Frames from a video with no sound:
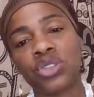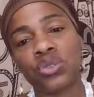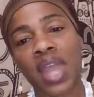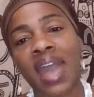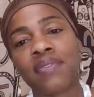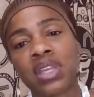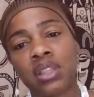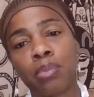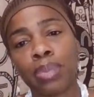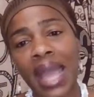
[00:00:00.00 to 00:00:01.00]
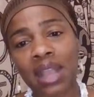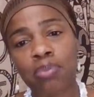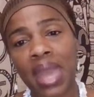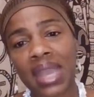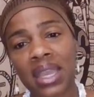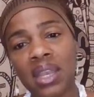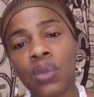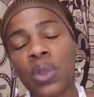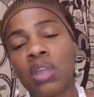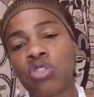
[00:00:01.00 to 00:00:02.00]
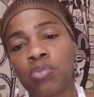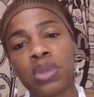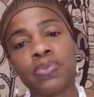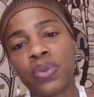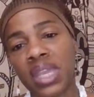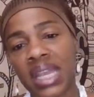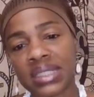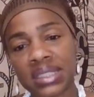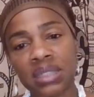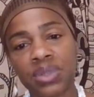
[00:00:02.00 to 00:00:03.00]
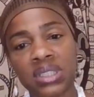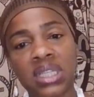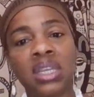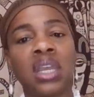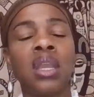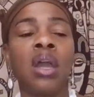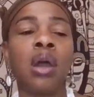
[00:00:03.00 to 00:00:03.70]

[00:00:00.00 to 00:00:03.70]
you have it in the black bag anyway, so people can't see what's in it.